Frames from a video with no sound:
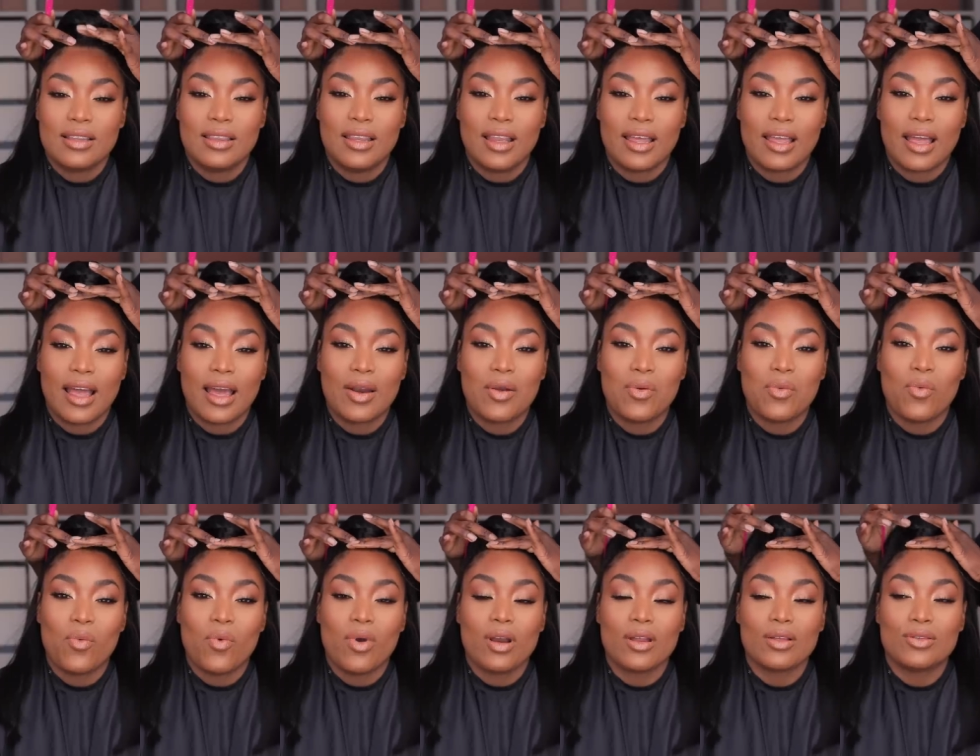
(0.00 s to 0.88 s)
like I
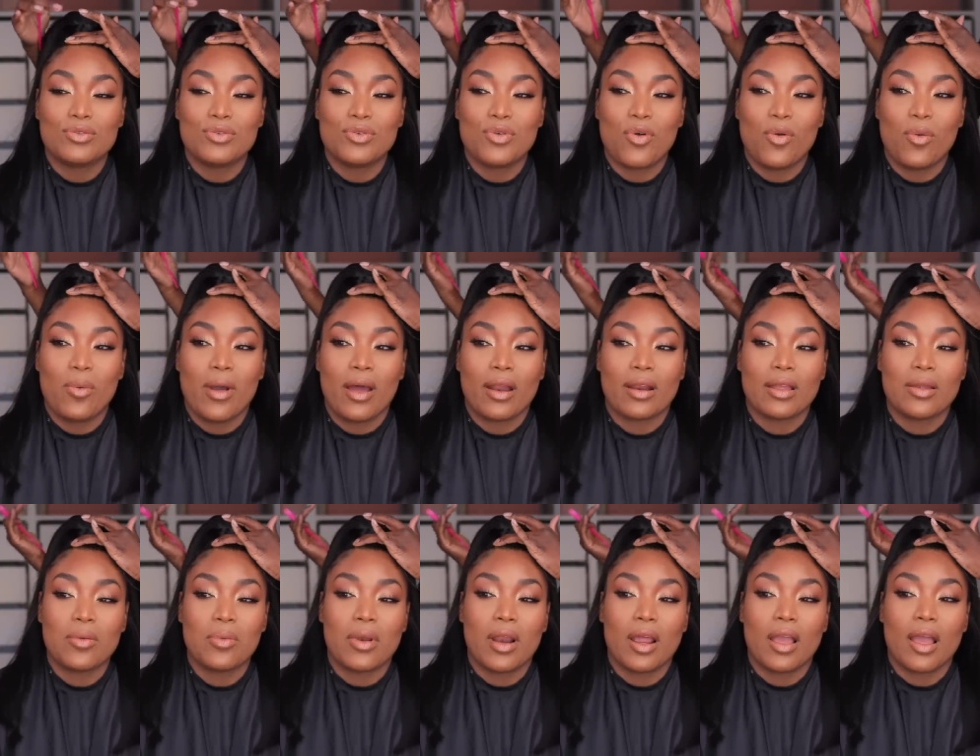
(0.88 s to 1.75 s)
don't want to go
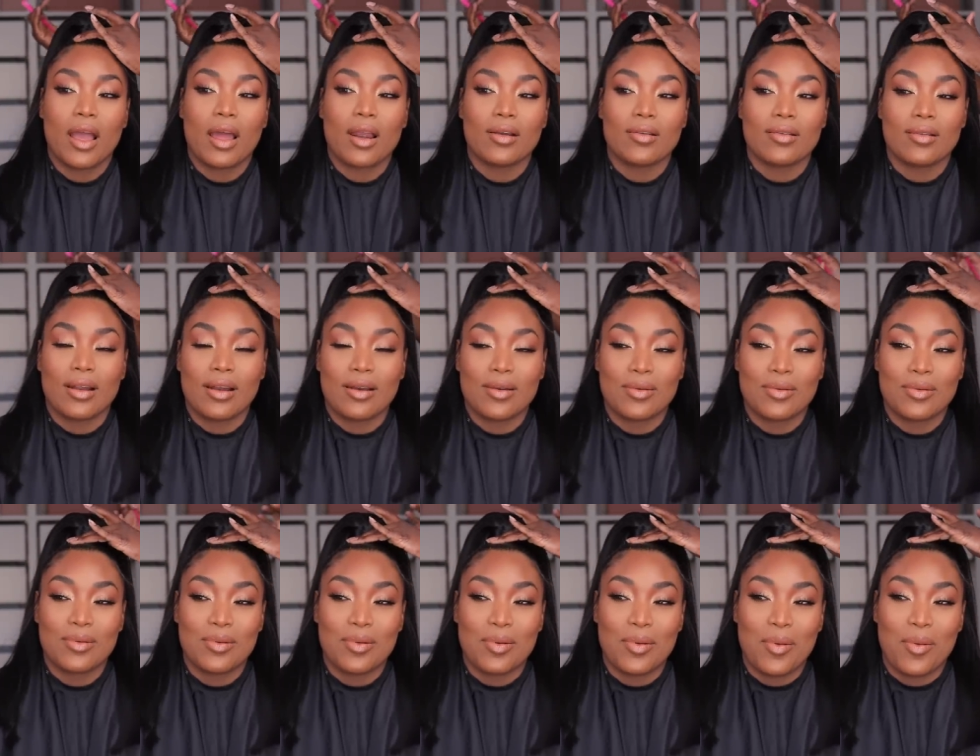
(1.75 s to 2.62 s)
back. He was like, I don't, I
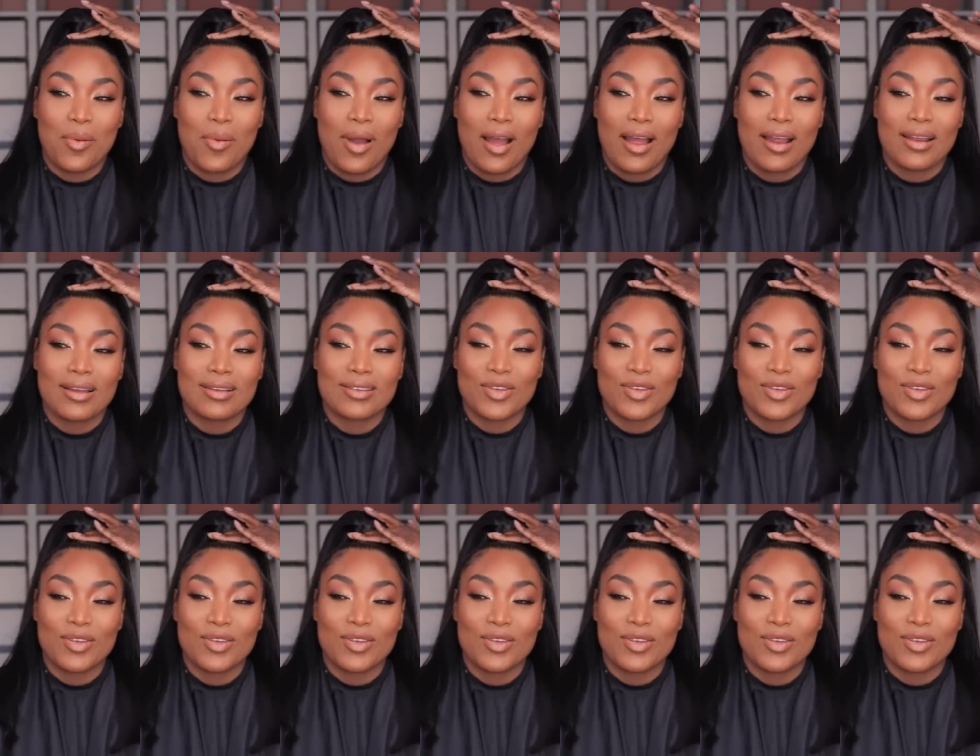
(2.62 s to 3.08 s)
don't know. I